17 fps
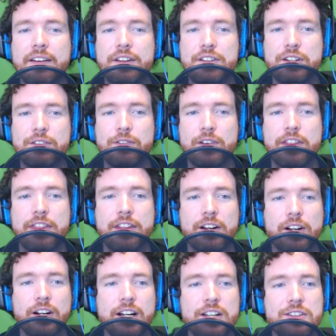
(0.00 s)
and the different
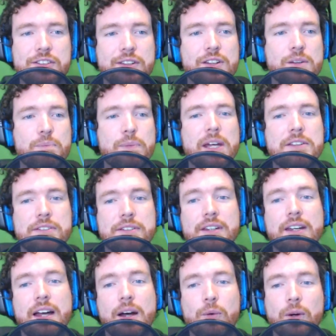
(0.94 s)
theories, and
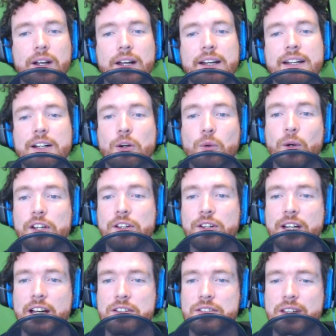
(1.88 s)
basically I want to hear what
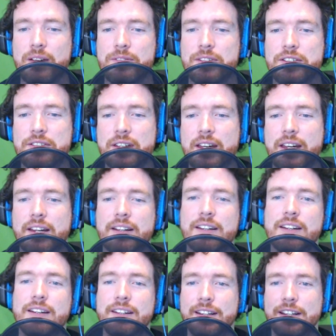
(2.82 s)
you guys have to
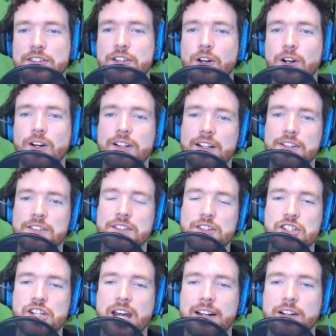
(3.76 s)
say. It's hard because
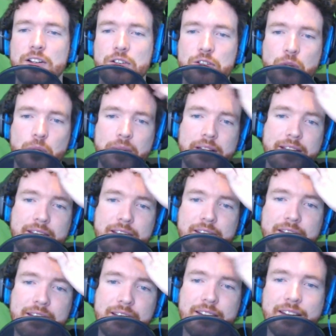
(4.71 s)
the chat goes quick,
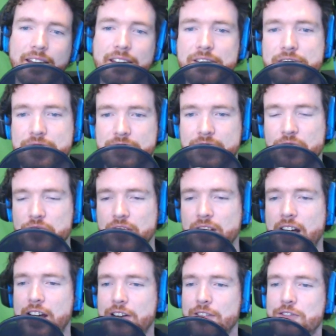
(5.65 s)
and there's
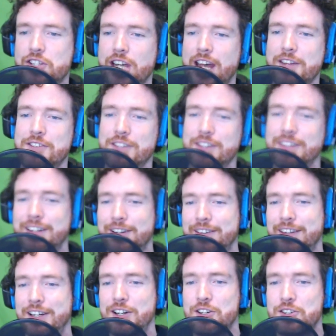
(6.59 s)
a lot of chats in
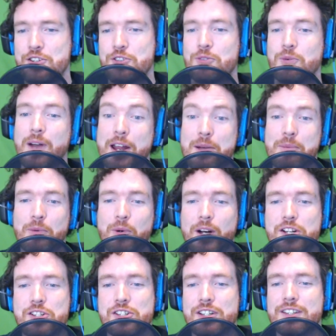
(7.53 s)
there that are just random
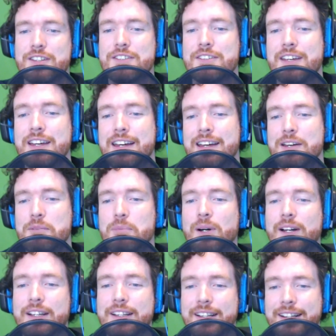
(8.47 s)
questions,
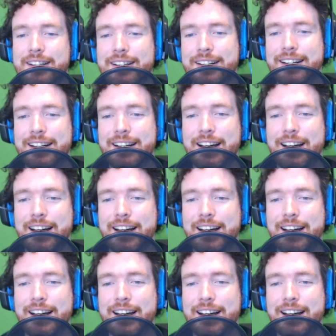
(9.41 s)
but